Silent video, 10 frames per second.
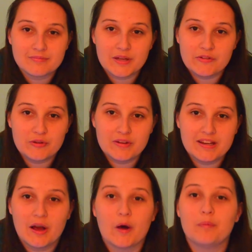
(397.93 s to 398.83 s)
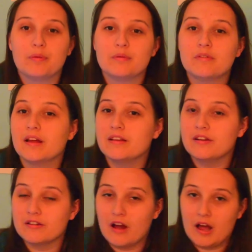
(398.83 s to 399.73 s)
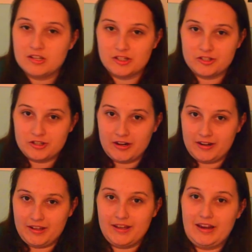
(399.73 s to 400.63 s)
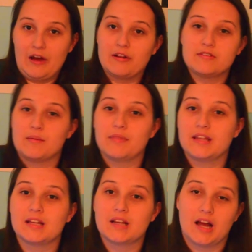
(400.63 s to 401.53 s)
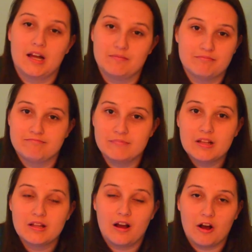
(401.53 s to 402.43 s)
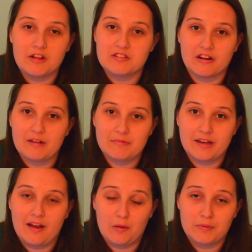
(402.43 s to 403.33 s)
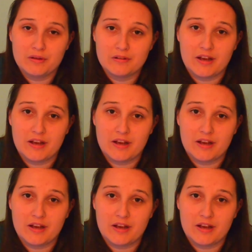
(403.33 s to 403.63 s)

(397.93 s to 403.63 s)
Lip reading: If you need help and you're not just trying to get out of something, odds are I'm gonna help you.